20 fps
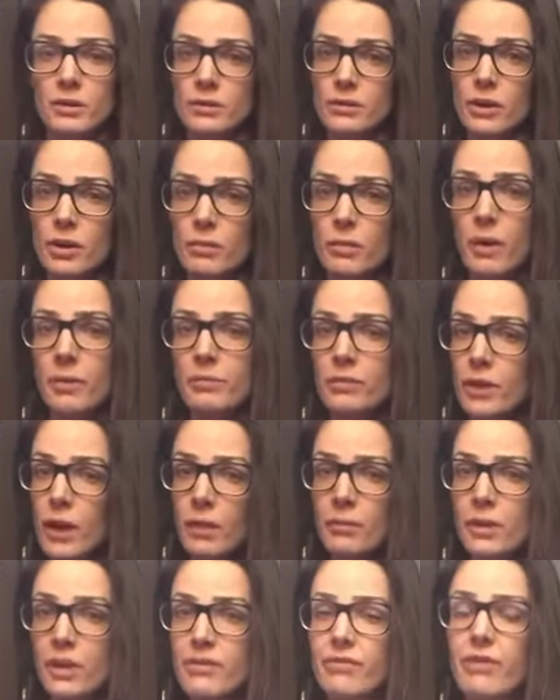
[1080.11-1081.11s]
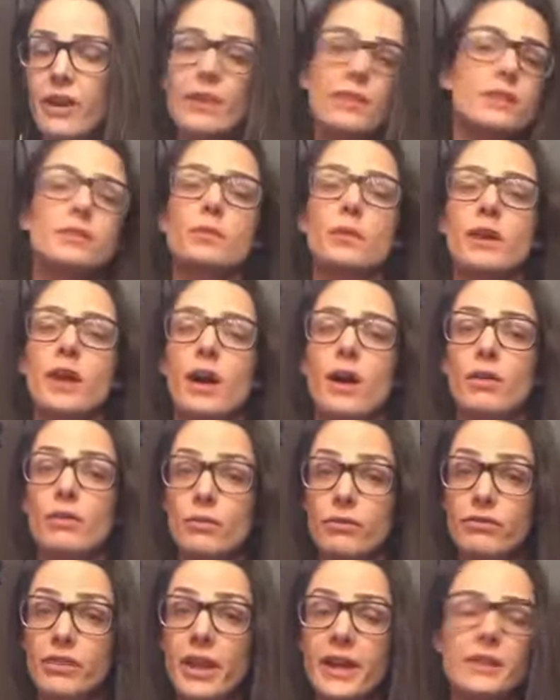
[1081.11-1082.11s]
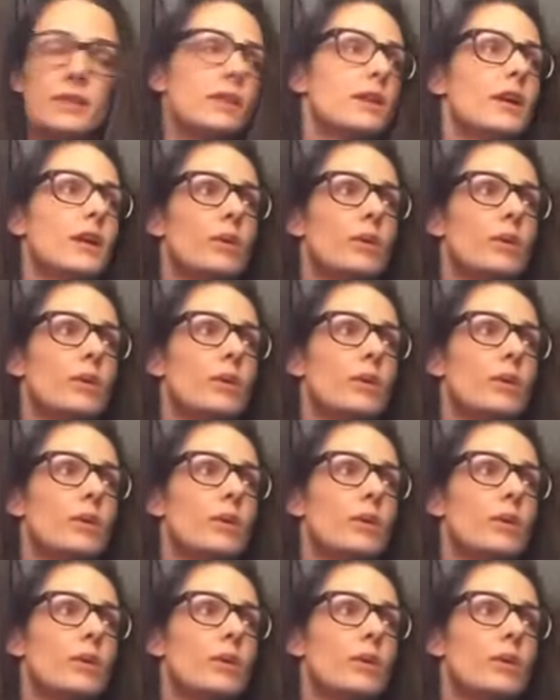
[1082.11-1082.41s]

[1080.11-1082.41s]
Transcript: Nope, I'm gonna fight this one out. Flight,